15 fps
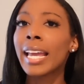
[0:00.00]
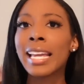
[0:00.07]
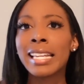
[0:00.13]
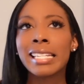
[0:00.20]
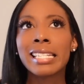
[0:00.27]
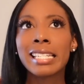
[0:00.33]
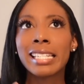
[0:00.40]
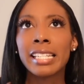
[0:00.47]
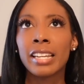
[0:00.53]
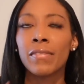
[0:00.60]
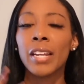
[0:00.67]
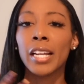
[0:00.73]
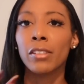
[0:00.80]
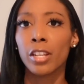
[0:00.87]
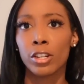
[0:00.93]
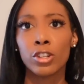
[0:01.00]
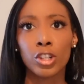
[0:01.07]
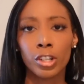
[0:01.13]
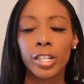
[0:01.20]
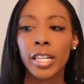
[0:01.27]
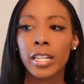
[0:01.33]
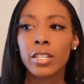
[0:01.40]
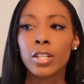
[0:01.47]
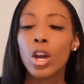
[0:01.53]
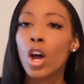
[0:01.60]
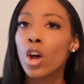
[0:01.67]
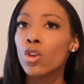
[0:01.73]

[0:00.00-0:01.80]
It's giving luxurious